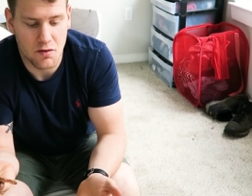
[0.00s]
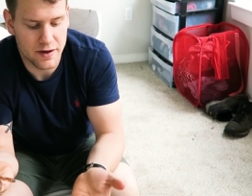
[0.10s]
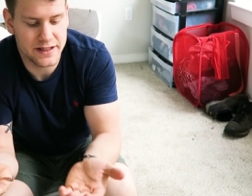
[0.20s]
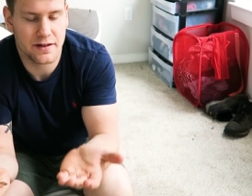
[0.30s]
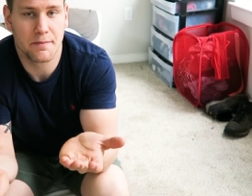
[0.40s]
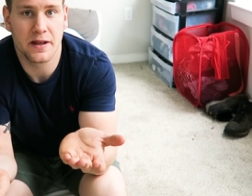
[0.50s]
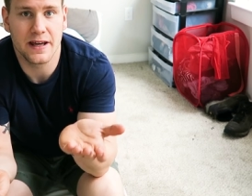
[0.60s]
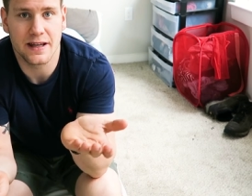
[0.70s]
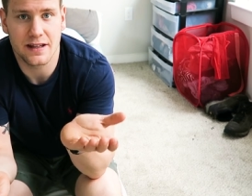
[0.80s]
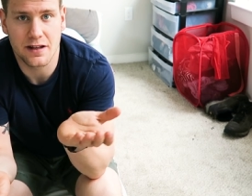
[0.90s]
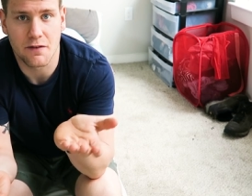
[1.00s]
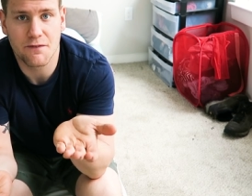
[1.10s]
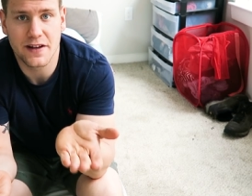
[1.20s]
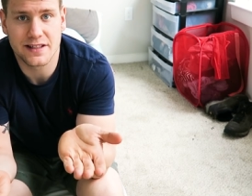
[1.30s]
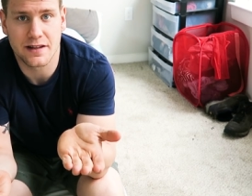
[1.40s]
a reasonably, you know,
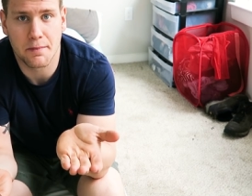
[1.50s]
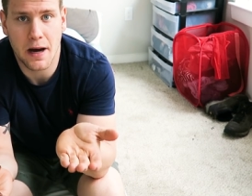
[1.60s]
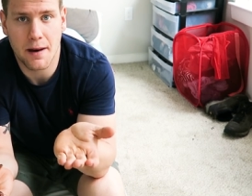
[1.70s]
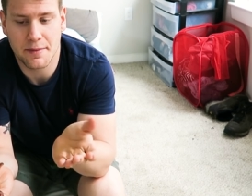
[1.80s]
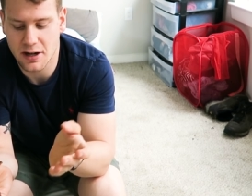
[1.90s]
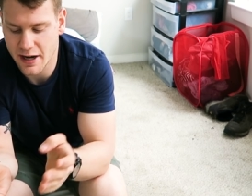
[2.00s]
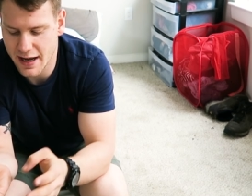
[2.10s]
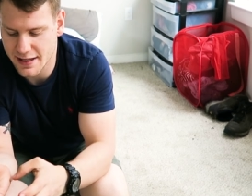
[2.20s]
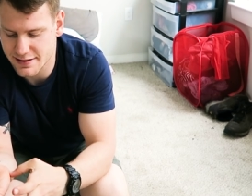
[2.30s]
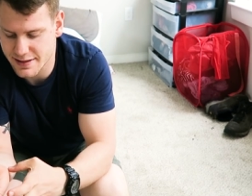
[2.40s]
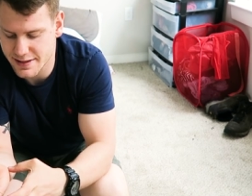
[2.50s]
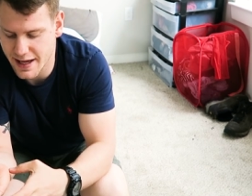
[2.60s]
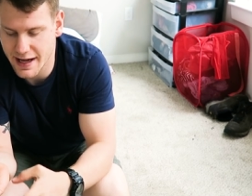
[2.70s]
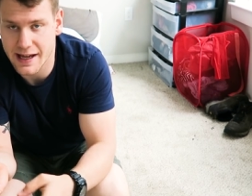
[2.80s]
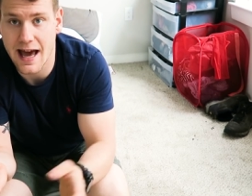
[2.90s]
fits in the palm of your hand
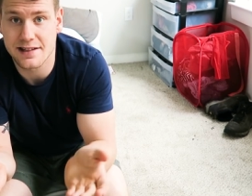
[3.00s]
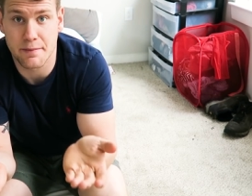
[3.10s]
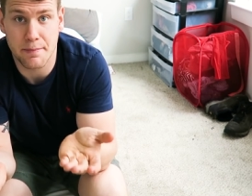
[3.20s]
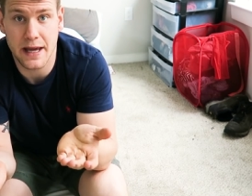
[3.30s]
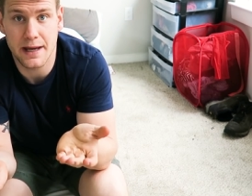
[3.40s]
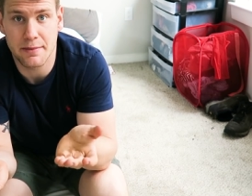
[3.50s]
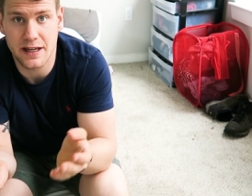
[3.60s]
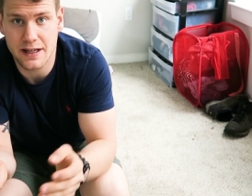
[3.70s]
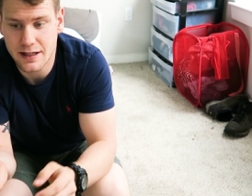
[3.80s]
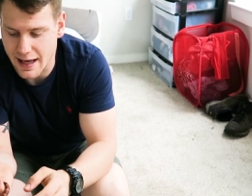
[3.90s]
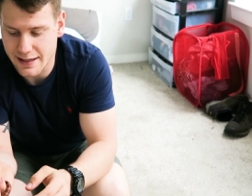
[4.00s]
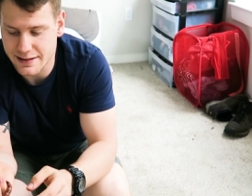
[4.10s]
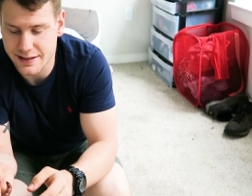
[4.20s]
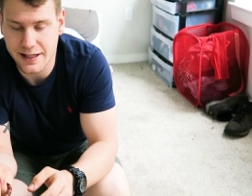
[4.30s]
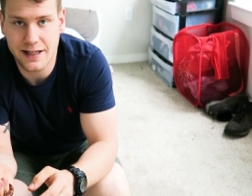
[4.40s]
snake as a baby and
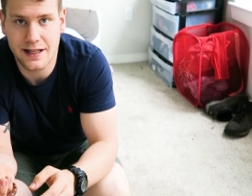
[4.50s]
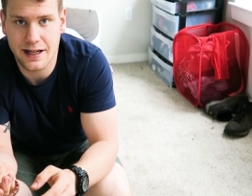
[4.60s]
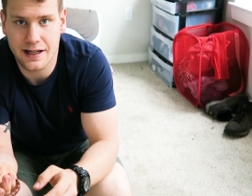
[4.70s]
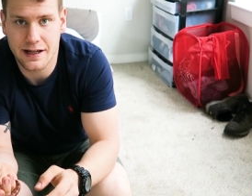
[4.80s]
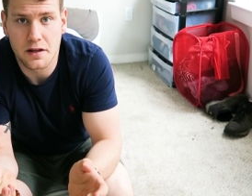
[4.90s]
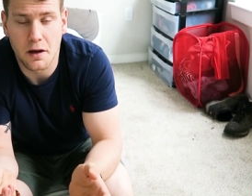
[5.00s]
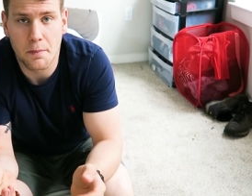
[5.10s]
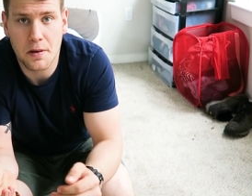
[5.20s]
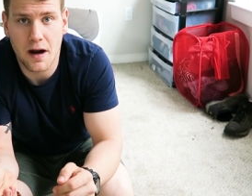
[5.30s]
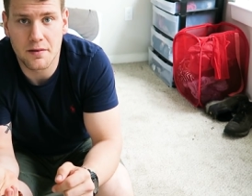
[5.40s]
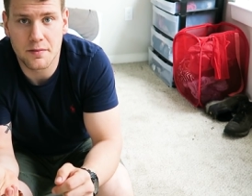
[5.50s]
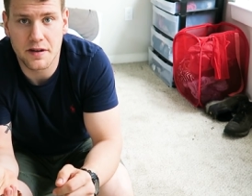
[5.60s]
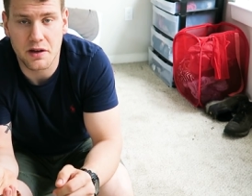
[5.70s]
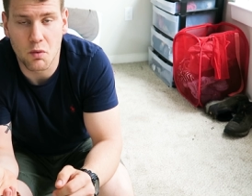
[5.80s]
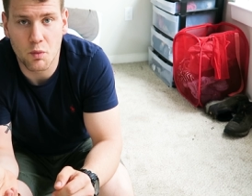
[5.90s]
is eating, you know,
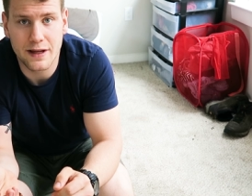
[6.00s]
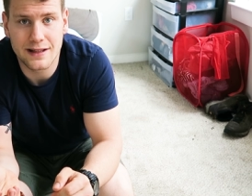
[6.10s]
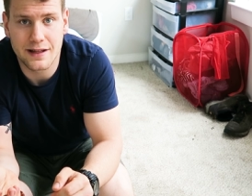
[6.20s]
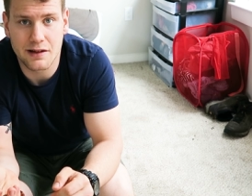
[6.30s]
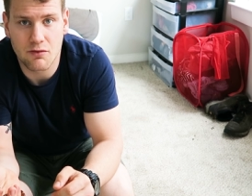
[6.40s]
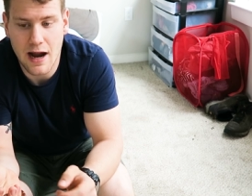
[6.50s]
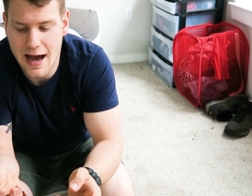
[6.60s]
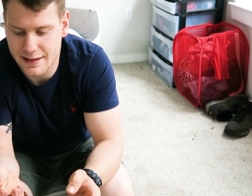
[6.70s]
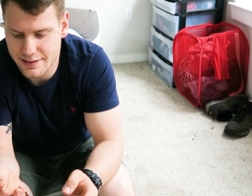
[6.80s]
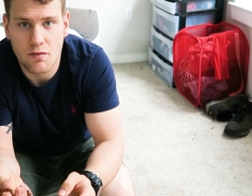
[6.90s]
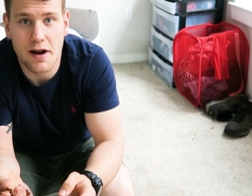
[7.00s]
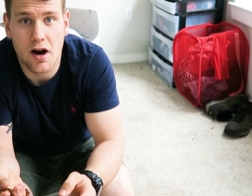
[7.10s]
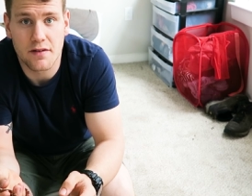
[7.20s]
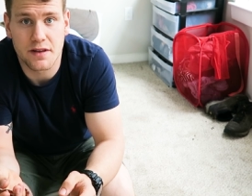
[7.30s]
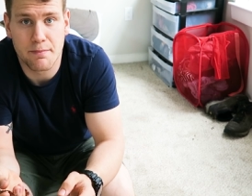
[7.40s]
probably weanling rats right
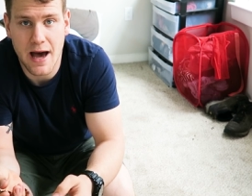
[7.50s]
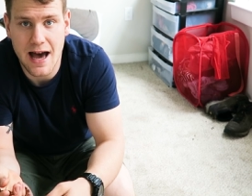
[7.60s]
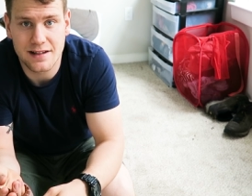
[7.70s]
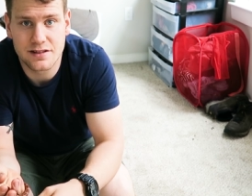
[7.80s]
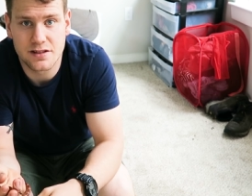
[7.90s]
off the bat.